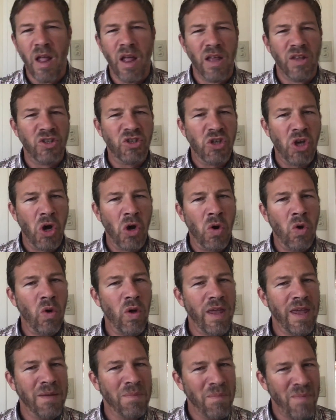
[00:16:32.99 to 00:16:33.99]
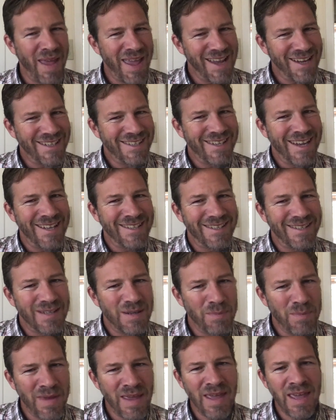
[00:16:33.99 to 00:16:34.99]
So it makes sense to
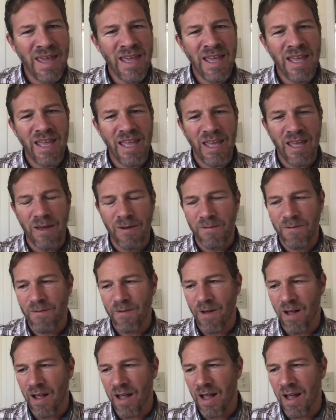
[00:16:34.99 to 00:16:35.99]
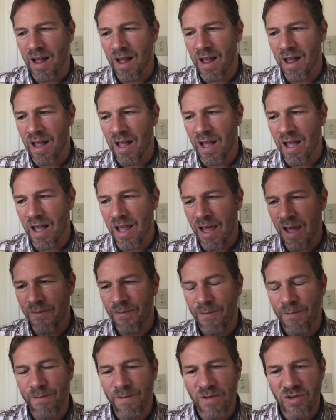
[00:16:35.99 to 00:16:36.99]
me if
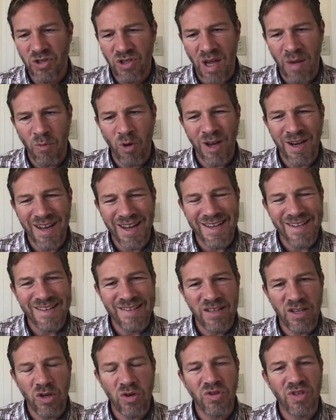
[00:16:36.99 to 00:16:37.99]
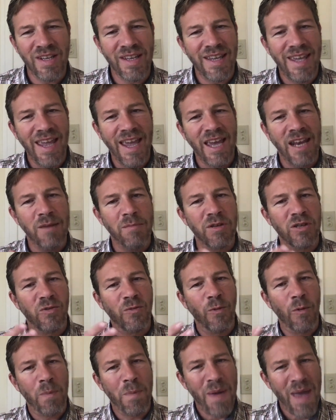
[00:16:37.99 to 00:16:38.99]
someone is using cannabis
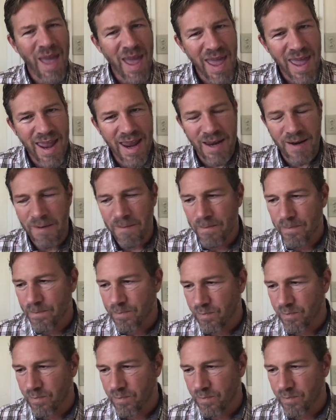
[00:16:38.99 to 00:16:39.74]
for pain,